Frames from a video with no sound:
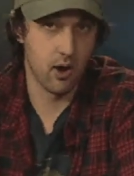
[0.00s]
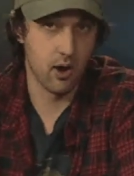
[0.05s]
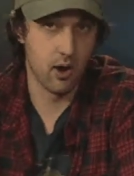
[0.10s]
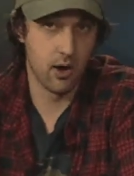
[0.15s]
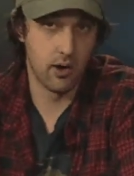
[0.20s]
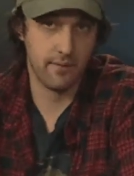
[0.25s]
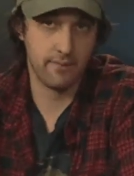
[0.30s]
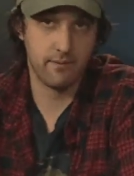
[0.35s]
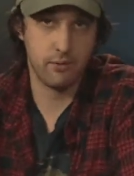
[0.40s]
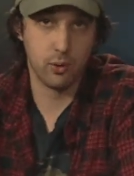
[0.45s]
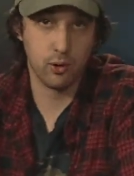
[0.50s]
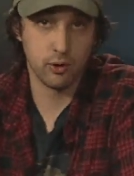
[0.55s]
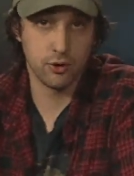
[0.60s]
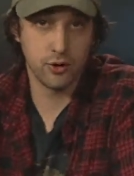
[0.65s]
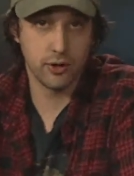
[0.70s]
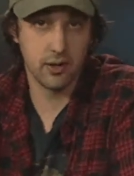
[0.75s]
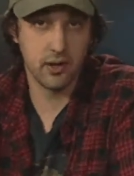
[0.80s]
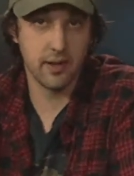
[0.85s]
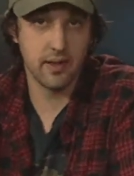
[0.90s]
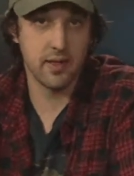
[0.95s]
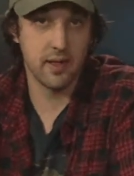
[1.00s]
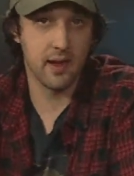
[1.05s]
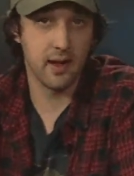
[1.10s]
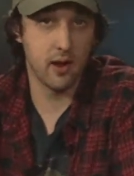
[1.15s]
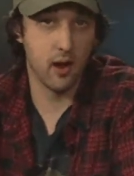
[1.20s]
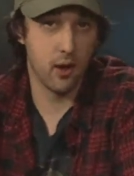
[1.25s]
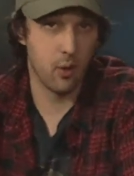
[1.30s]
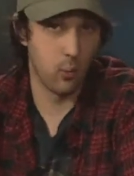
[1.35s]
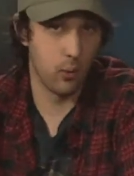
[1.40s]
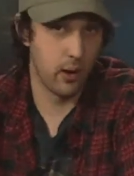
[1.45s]
Unfortunately, they
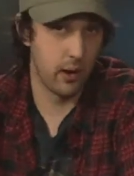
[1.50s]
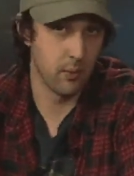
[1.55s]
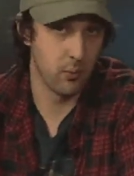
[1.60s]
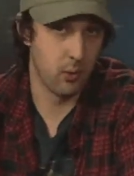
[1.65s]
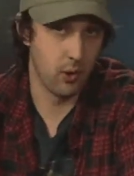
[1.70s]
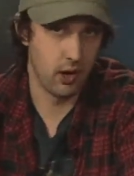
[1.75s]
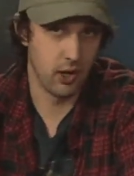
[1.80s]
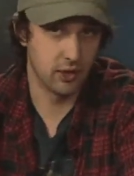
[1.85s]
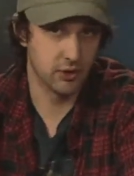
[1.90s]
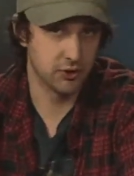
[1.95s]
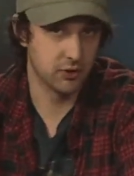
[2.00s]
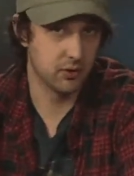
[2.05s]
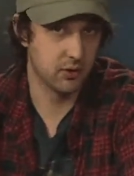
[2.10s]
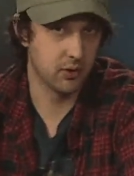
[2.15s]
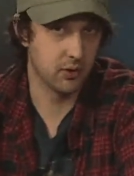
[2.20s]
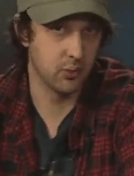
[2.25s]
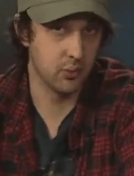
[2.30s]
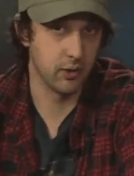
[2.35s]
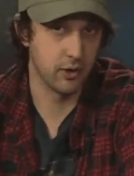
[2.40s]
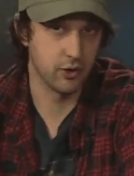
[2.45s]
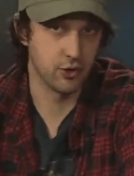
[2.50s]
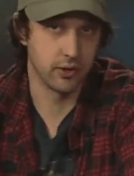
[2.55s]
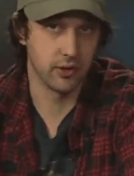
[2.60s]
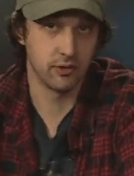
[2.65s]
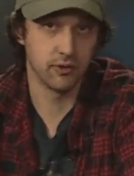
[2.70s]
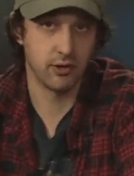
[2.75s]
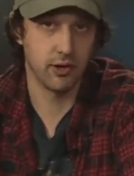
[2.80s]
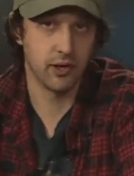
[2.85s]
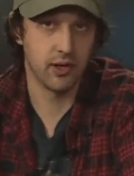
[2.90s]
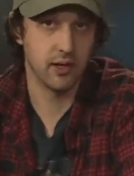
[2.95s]
got whitewashed, which in
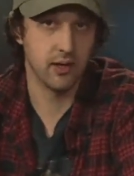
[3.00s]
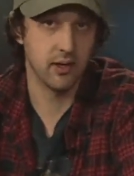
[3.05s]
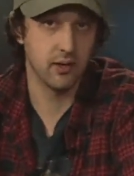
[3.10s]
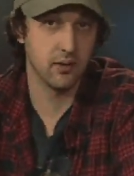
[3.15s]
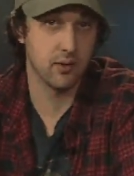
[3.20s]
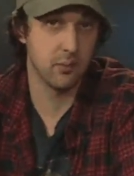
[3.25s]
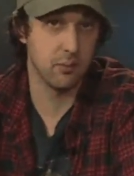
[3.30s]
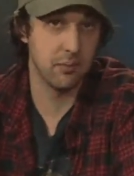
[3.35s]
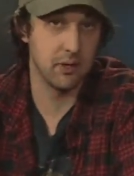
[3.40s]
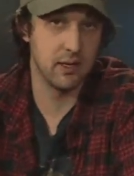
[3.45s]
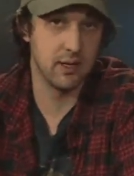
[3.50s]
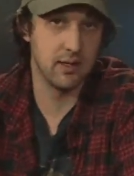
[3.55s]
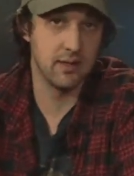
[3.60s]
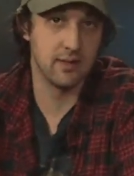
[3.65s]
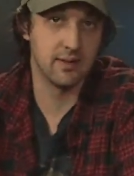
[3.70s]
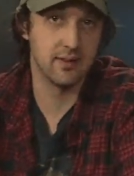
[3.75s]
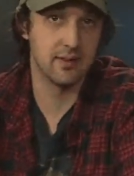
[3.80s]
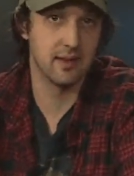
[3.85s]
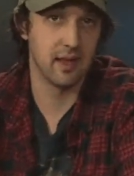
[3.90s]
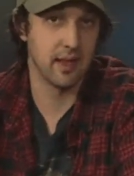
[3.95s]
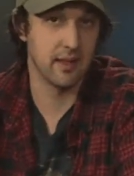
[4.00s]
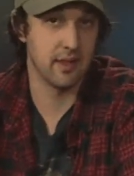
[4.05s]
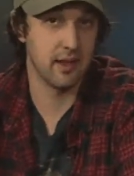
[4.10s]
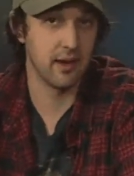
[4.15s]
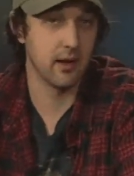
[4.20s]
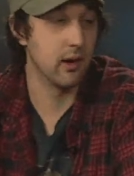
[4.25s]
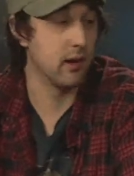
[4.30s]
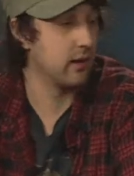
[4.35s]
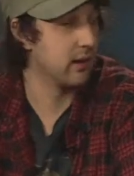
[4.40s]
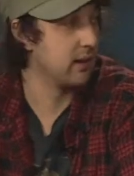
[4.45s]
cricket means that they
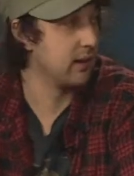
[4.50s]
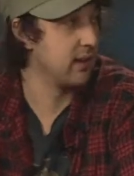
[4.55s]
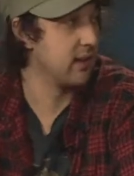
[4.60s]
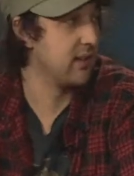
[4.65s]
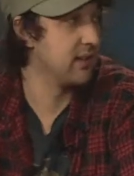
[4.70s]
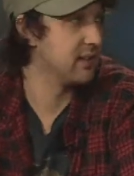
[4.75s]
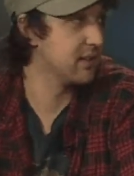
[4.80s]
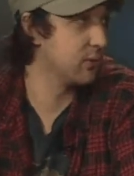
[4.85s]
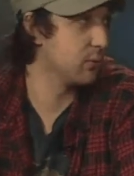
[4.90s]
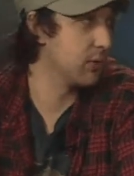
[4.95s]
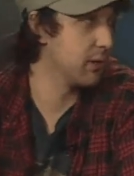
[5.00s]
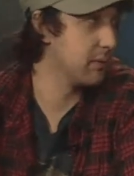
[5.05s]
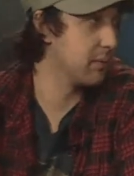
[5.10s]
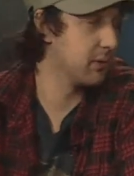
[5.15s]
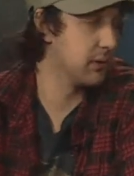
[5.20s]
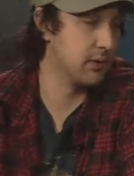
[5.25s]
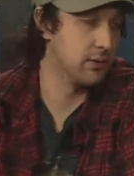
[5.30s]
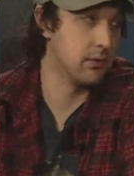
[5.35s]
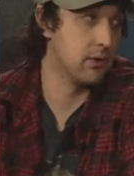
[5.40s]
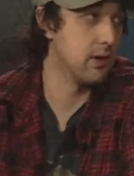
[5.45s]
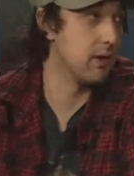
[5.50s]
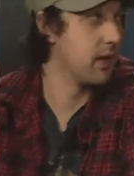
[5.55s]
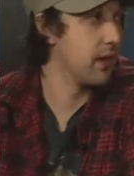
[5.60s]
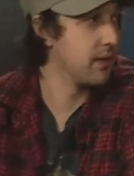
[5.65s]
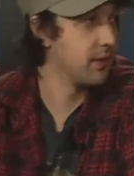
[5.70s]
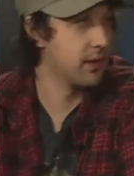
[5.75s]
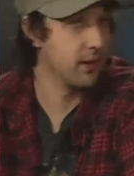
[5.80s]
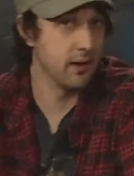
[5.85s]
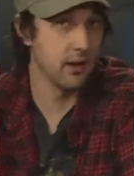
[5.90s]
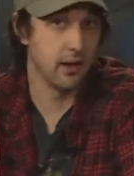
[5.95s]
got clean sweep
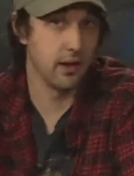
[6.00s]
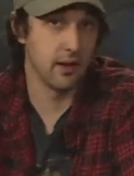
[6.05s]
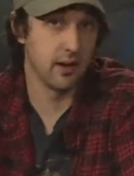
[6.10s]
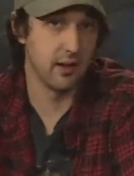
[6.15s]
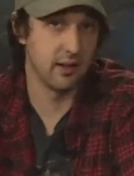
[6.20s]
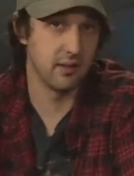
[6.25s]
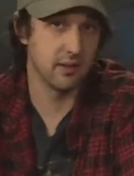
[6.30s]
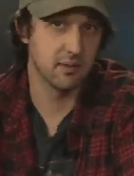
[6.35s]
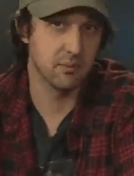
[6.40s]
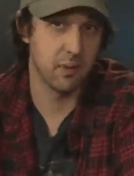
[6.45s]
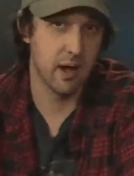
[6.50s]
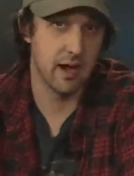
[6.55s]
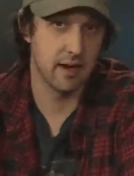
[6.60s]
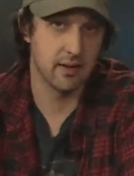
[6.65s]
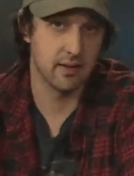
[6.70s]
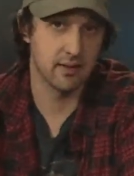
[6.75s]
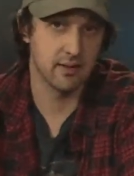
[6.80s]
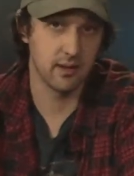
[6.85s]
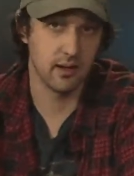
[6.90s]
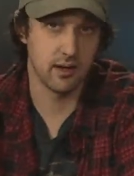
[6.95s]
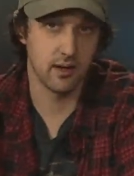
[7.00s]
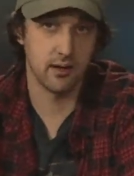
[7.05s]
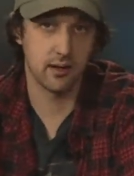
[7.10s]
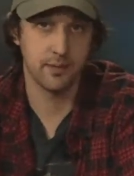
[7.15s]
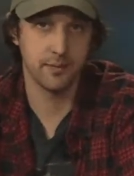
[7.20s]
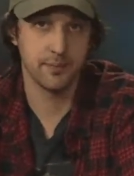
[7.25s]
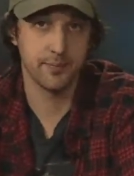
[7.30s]
3-0 against Pakistan.